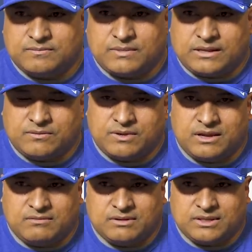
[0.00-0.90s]
I think we
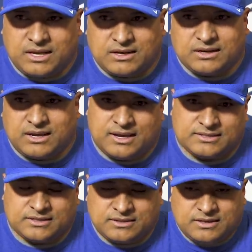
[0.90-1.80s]
have a lot of
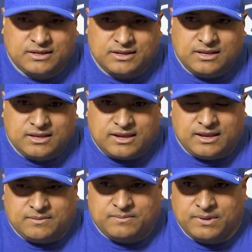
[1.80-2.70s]
guys that
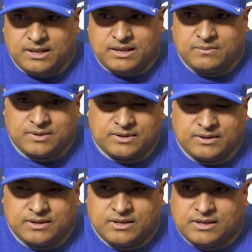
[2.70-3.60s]
can play, but
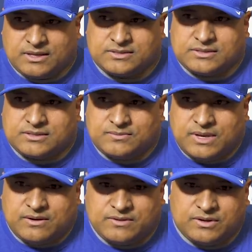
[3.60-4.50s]
it's just a
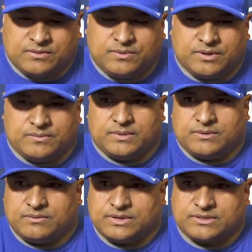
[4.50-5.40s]
matter of do you put them
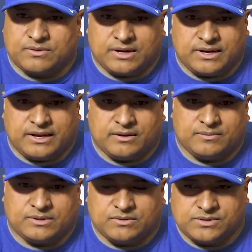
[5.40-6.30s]
at risk right now
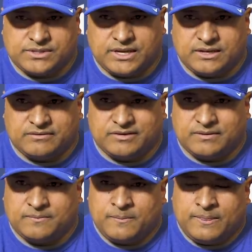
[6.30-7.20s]
but towards the end of
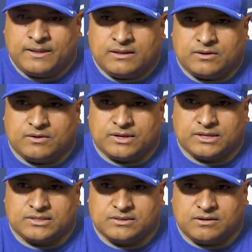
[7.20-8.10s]
it. Going
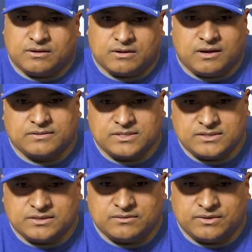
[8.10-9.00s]
into our off
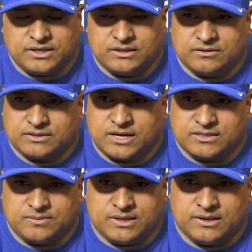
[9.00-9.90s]
season, we need those
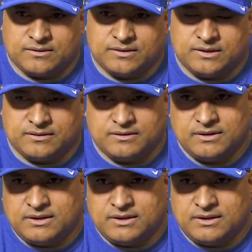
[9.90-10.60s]
guys to be healthy, and